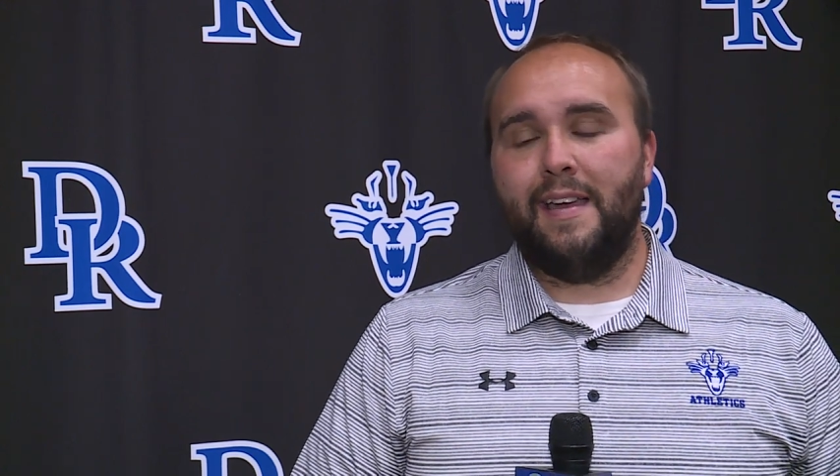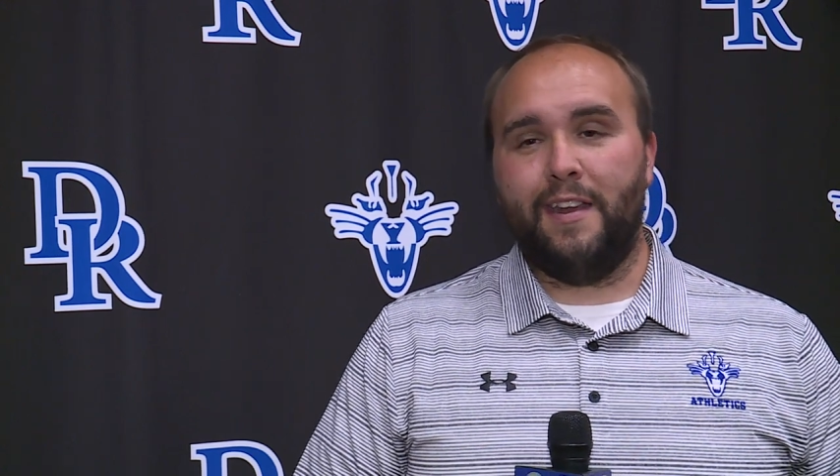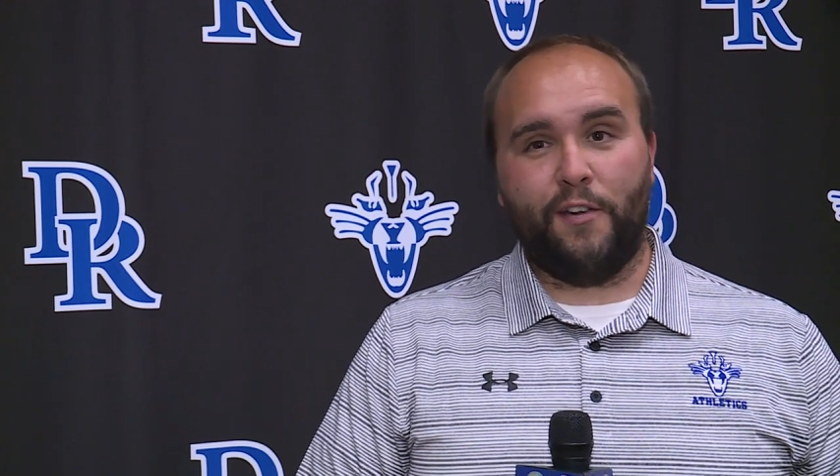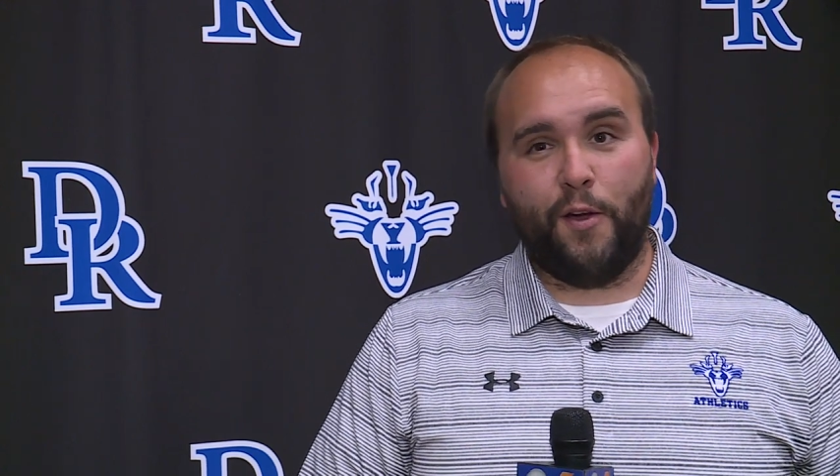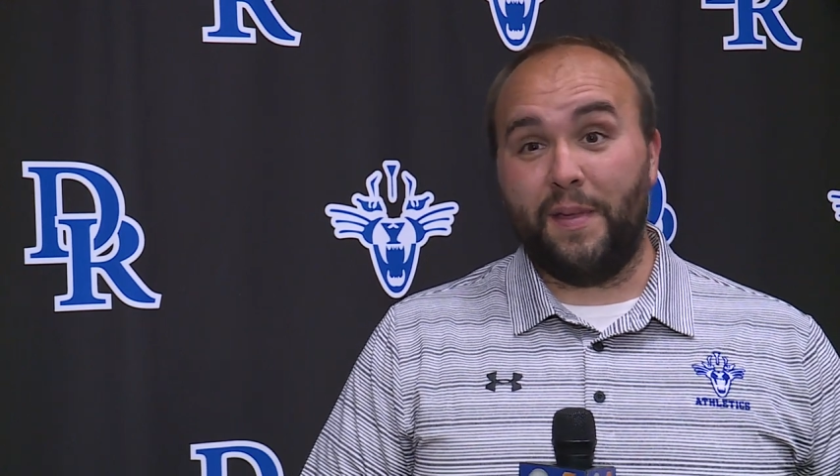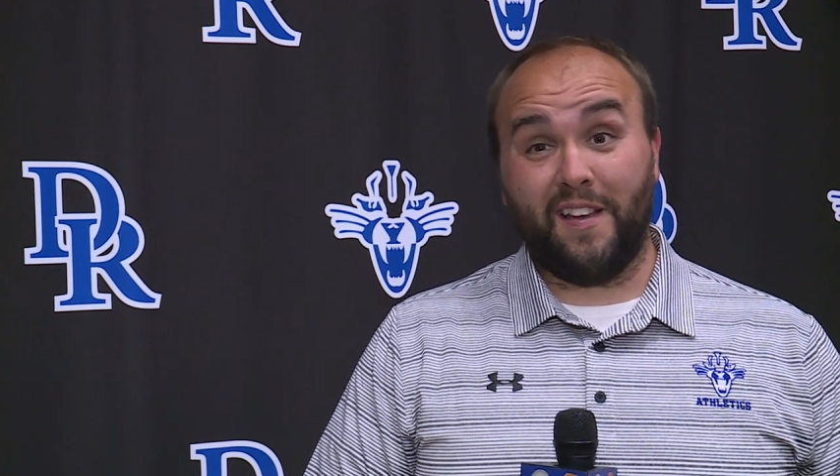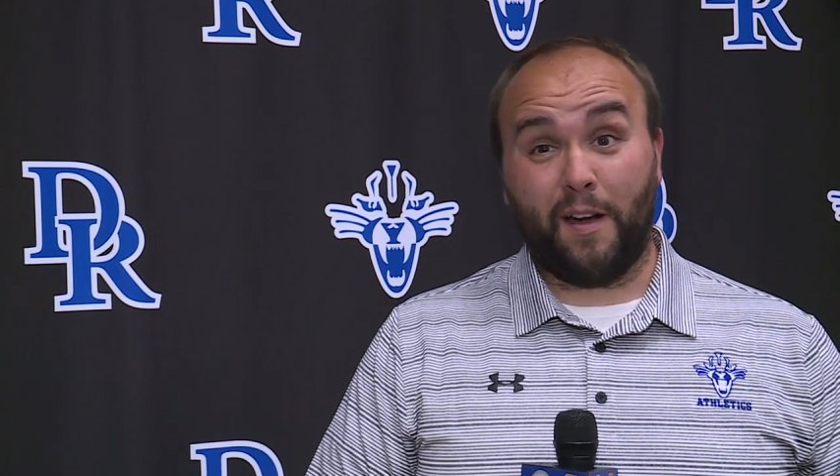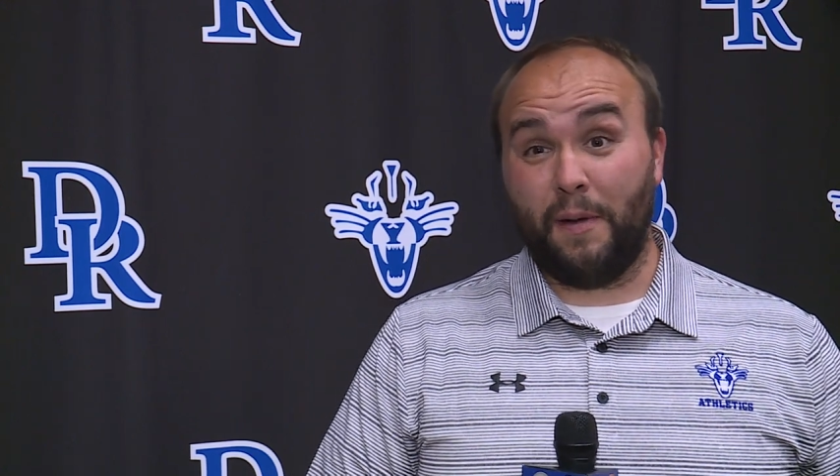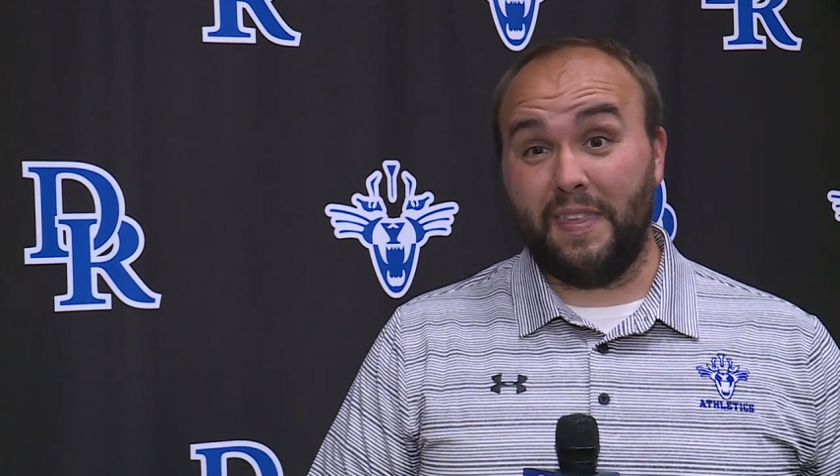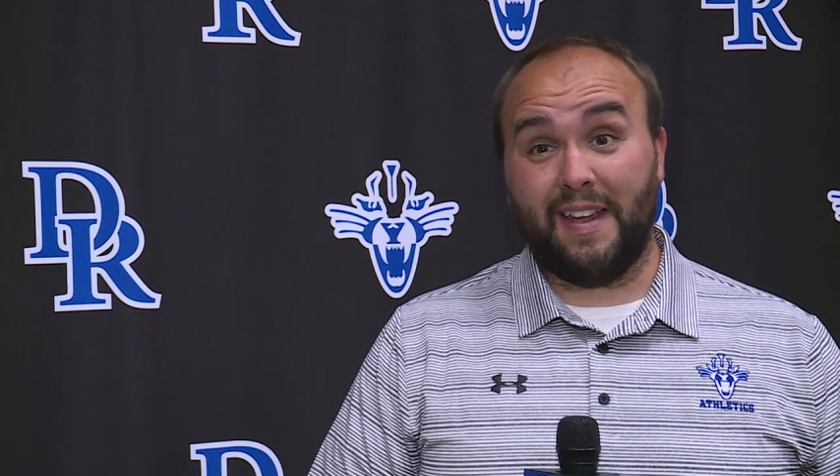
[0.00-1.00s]
and you'll hear me
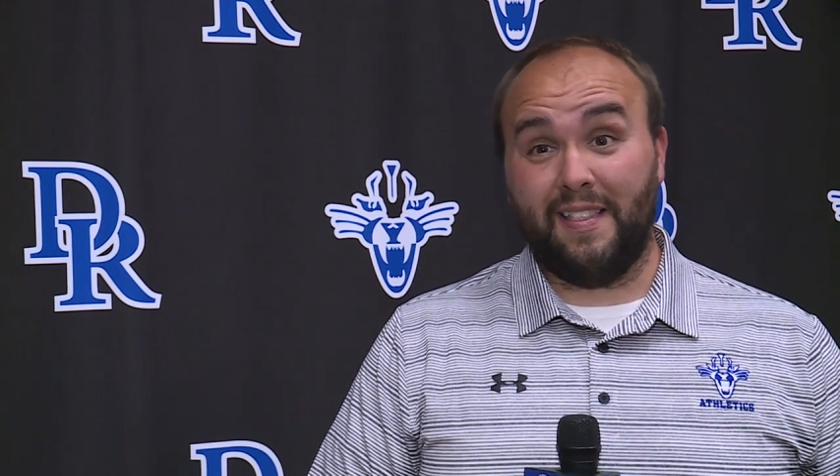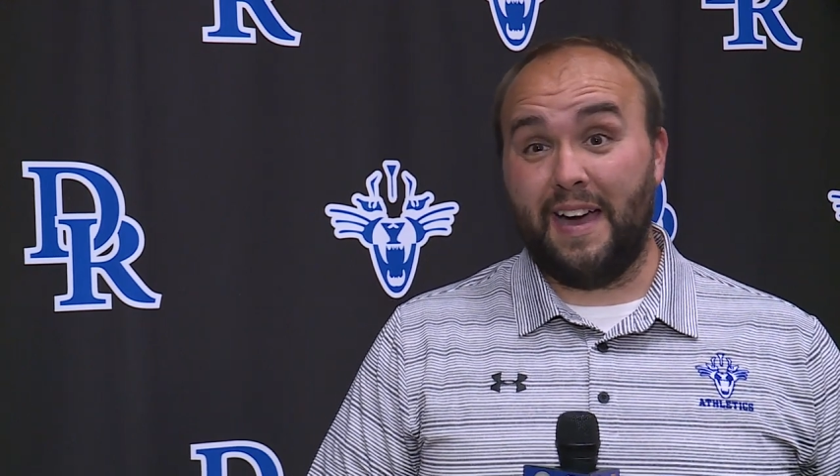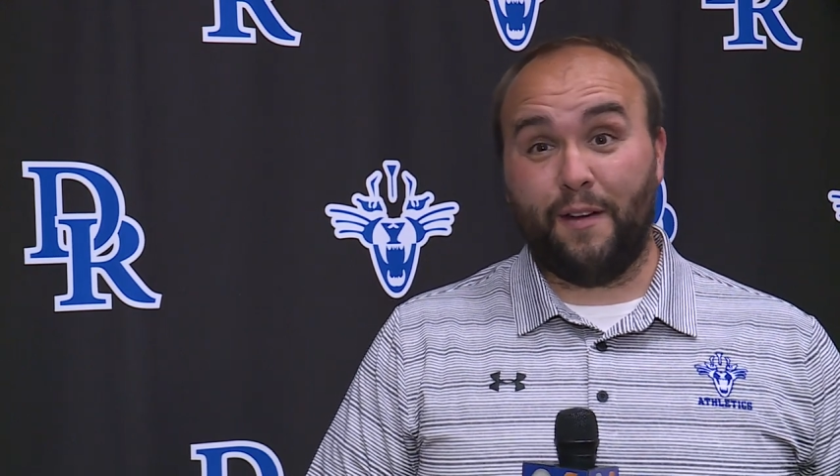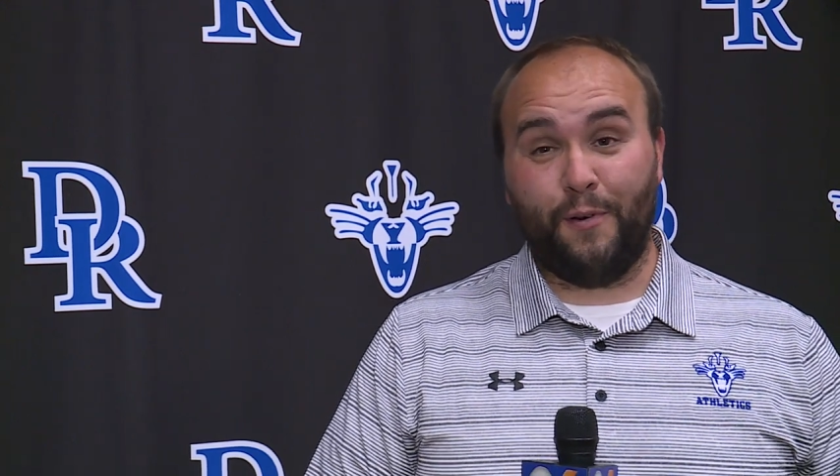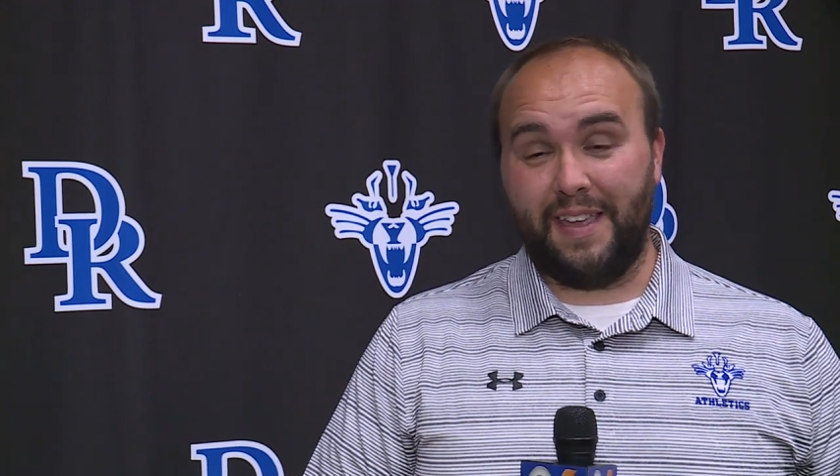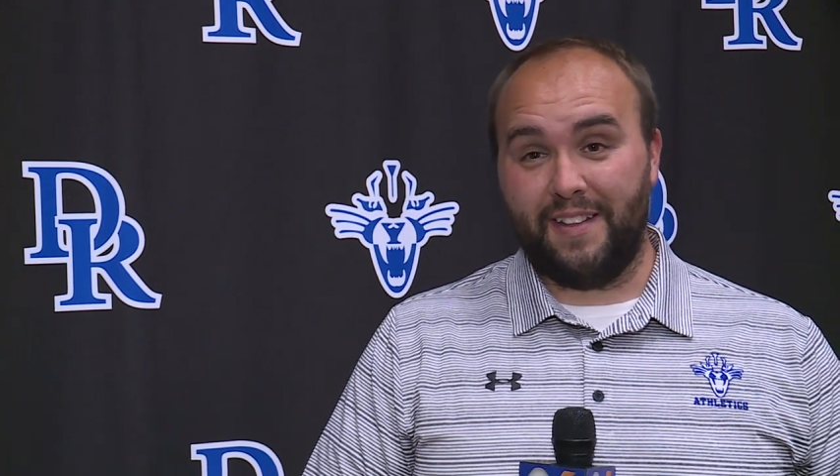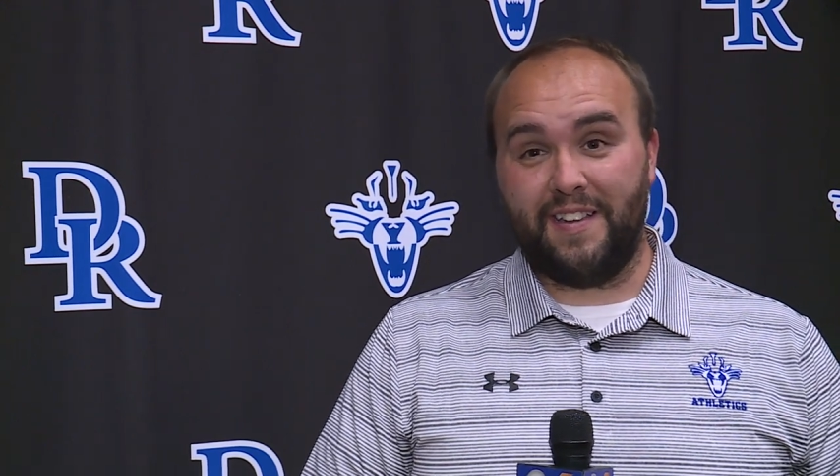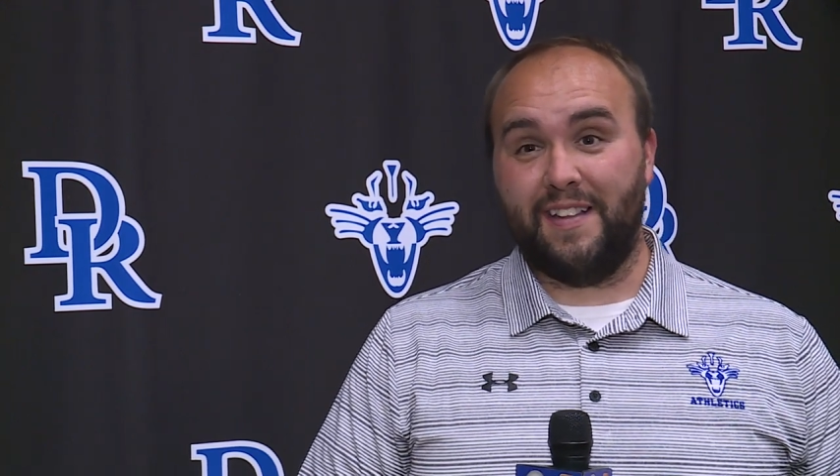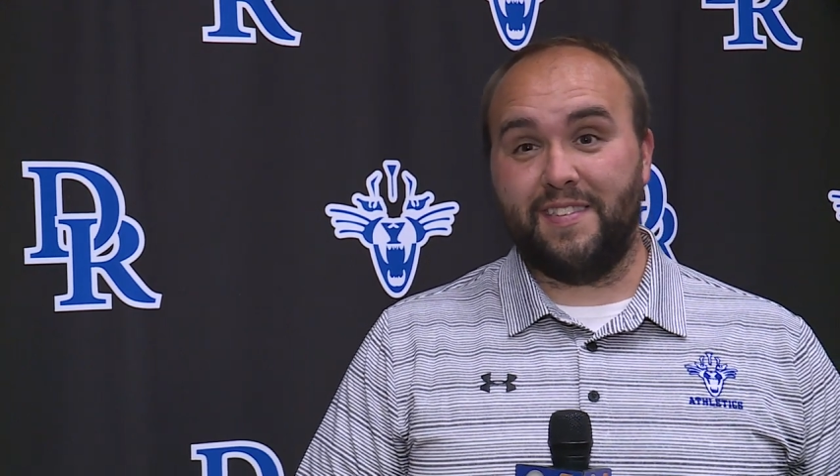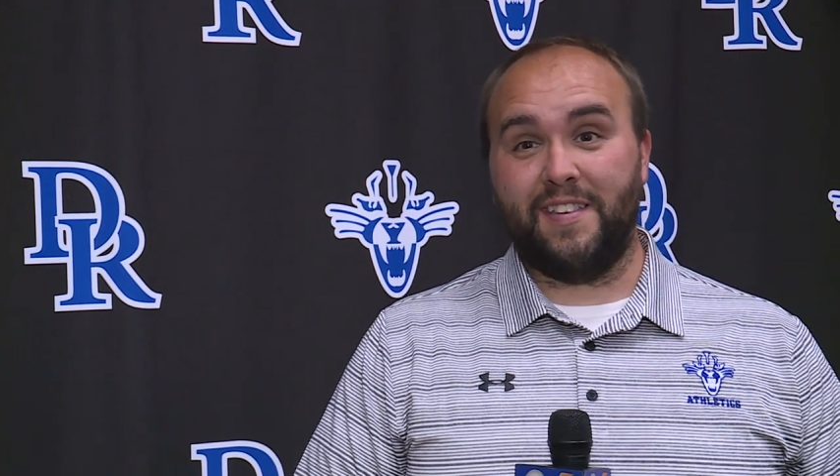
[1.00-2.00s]
talk about that a lot if we get a
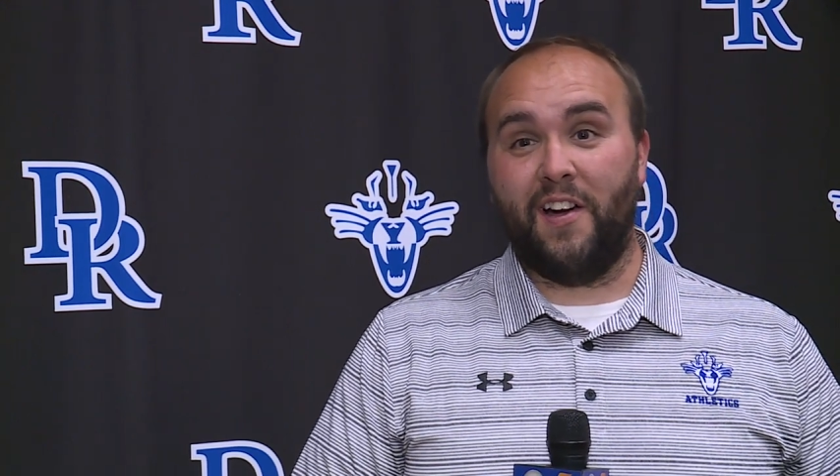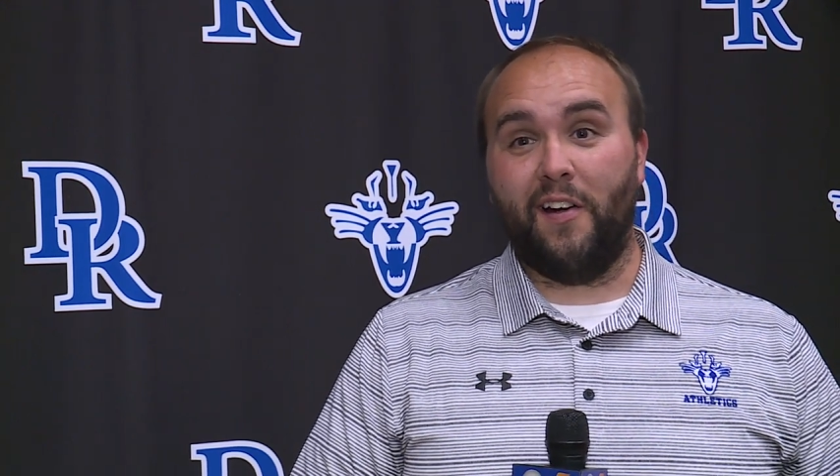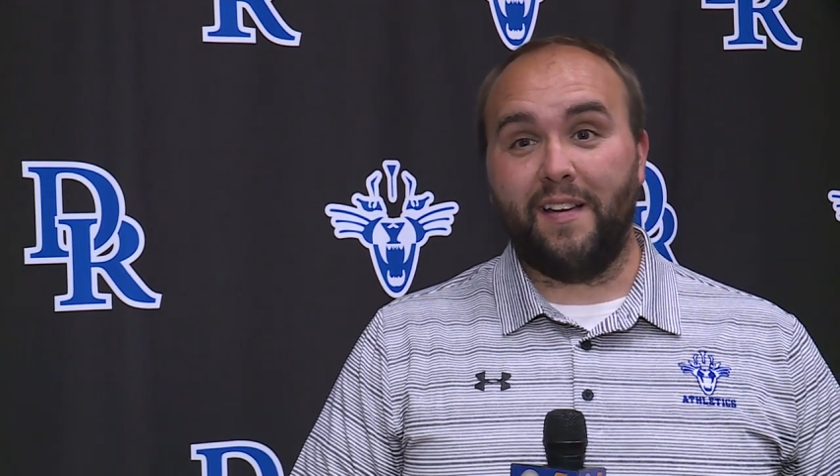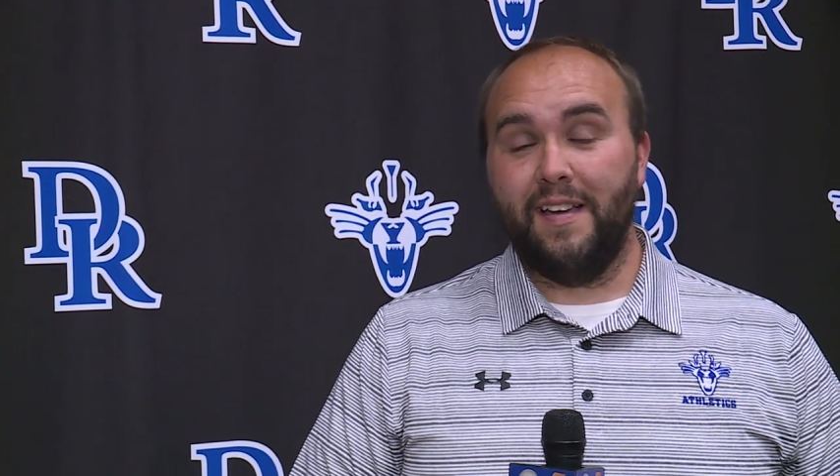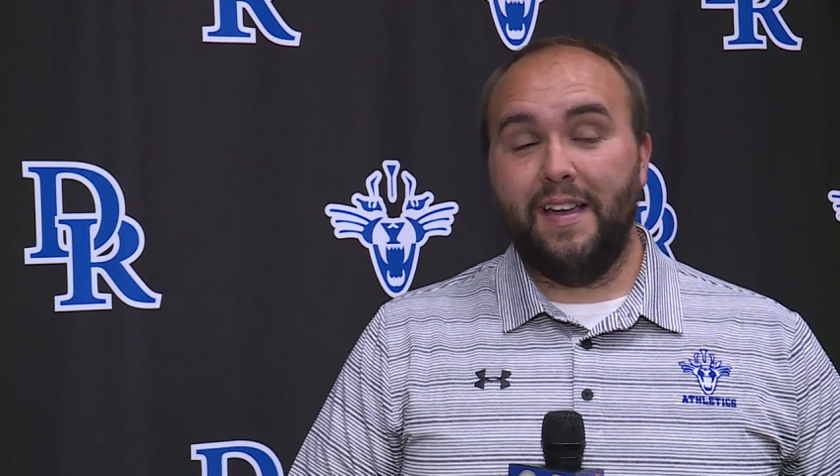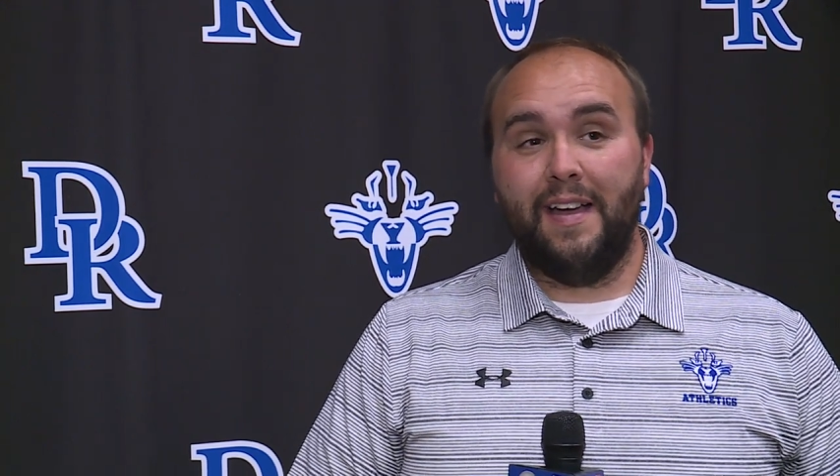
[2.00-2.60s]
chance to talk,